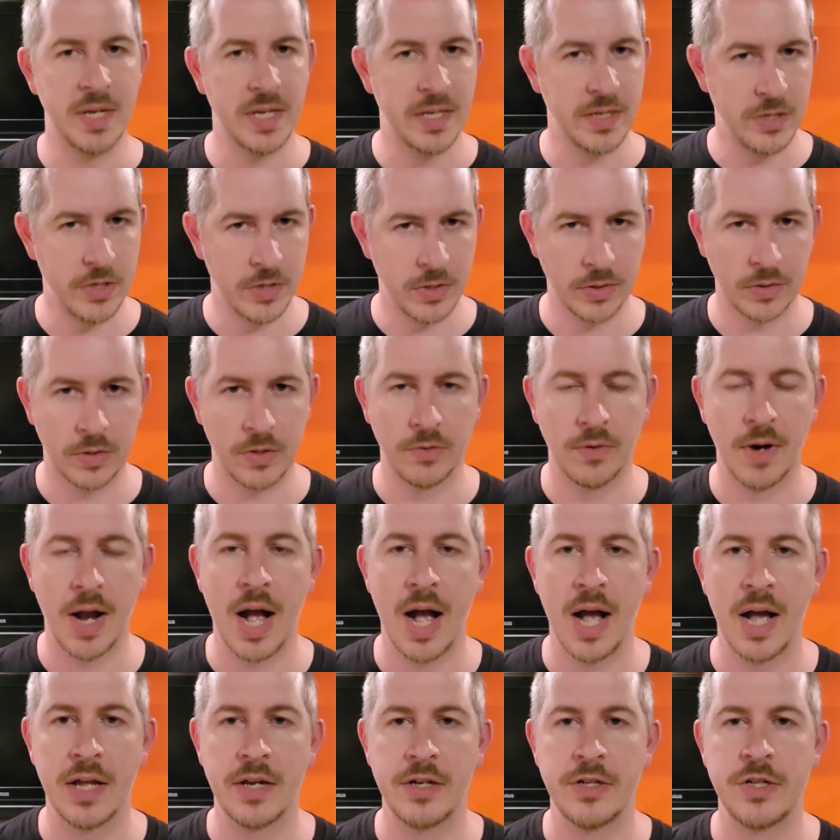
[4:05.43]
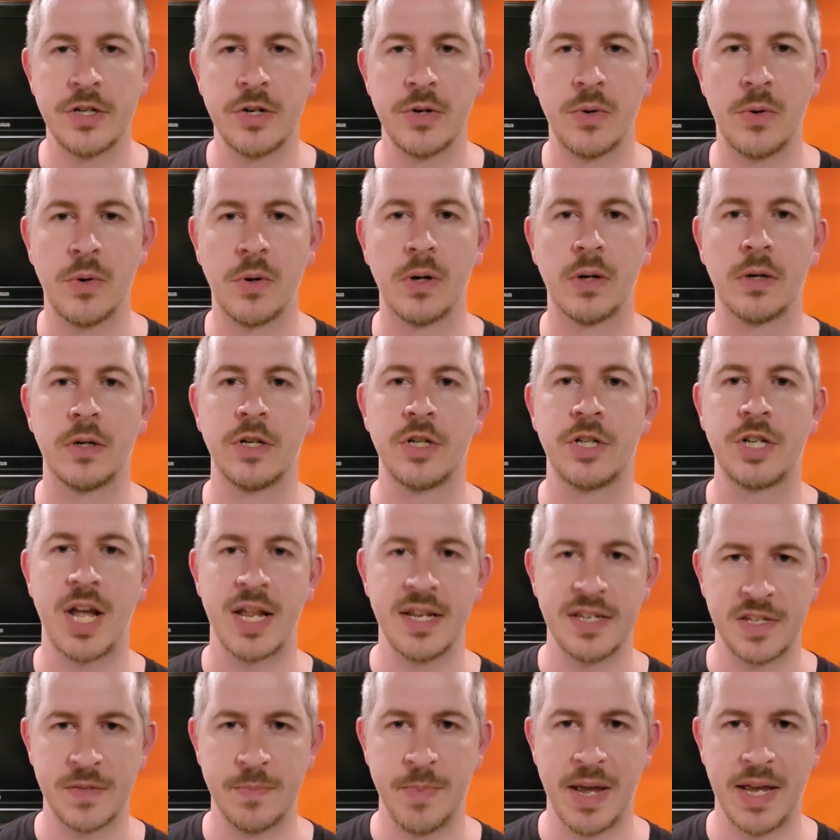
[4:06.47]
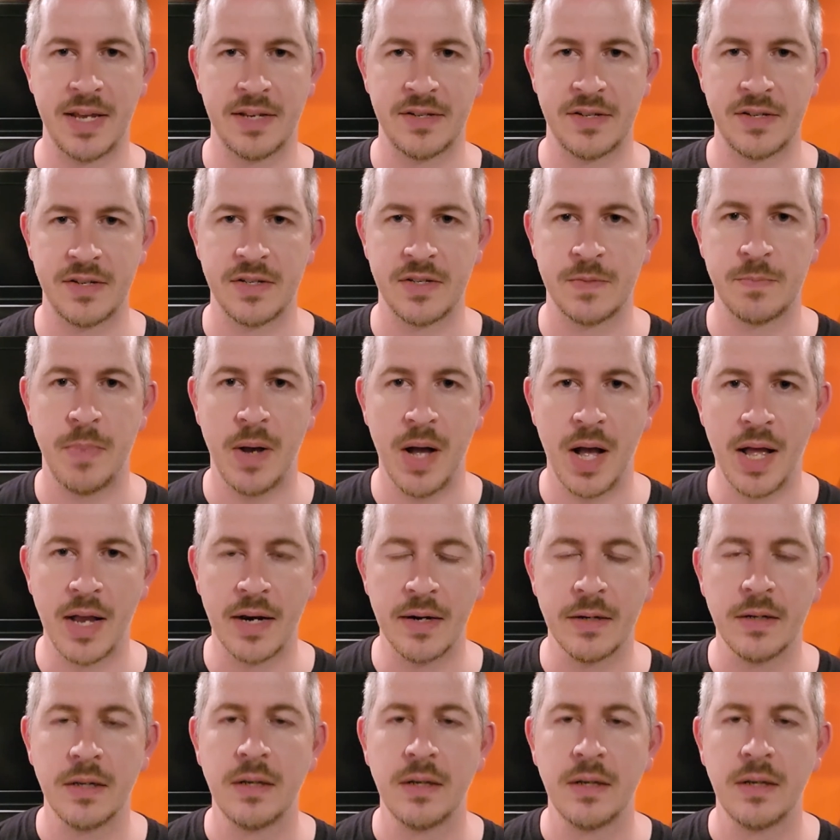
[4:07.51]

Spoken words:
in your garage or shed spaces, but